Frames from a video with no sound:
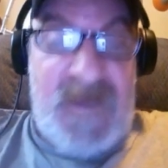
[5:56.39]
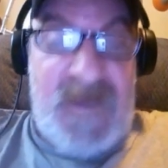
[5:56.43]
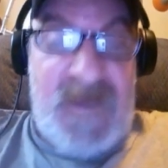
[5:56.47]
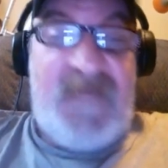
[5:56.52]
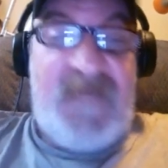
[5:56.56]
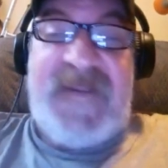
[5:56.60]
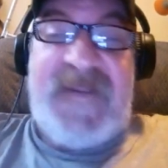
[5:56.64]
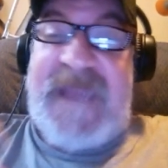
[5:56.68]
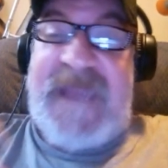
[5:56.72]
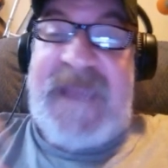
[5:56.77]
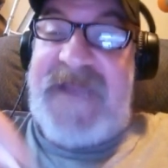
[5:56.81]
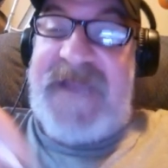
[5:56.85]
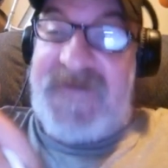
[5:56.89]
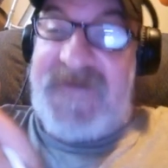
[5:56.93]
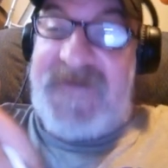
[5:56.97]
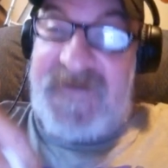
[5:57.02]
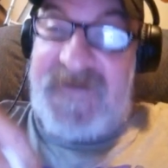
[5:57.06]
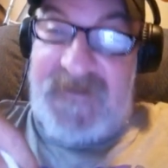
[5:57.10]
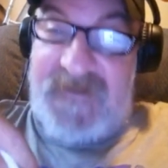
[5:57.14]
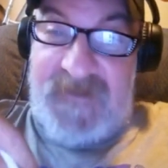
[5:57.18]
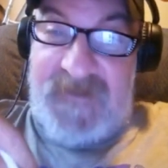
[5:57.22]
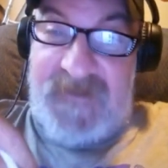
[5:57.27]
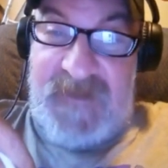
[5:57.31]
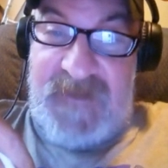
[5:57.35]
but that's
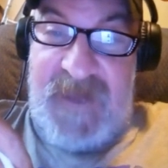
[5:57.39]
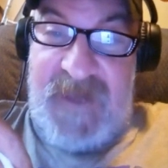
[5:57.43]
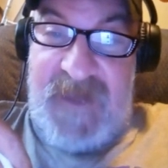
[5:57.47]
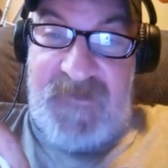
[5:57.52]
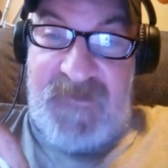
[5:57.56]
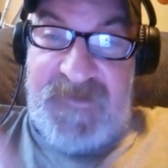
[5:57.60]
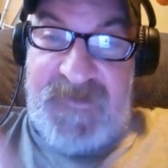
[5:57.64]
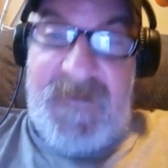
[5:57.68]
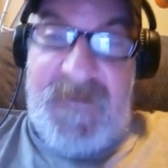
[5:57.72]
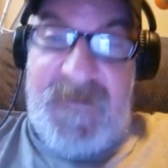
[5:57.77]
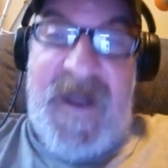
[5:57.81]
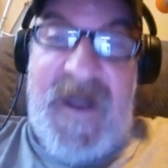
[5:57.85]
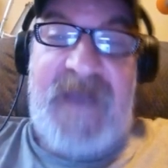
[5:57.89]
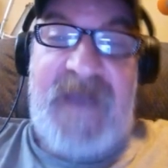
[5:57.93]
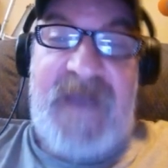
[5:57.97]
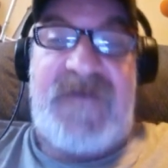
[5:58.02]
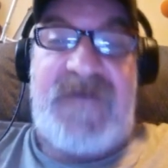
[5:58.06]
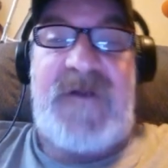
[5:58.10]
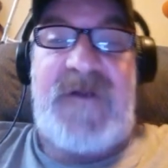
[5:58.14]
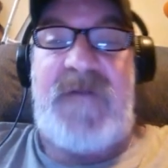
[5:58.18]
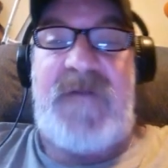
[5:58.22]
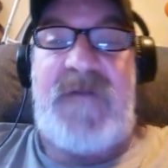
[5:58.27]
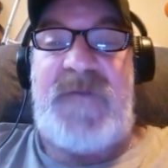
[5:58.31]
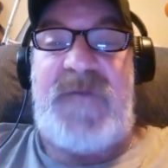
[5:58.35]
that was my
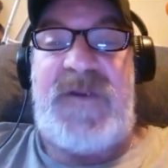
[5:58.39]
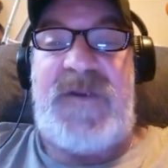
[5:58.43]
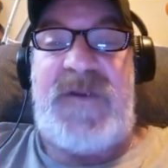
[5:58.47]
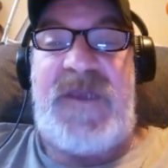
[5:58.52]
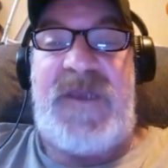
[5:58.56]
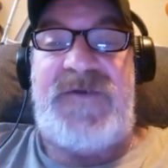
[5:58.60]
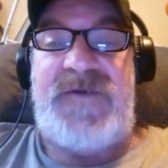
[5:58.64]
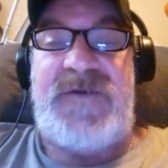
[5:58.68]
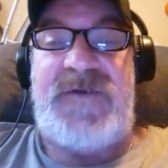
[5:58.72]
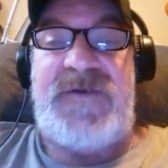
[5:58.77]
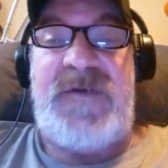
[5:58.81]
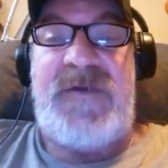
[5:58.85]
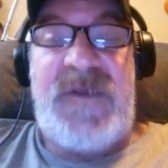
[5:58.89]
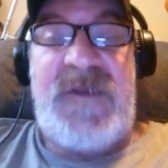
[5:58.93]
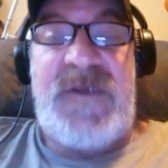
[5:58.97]
interpretation.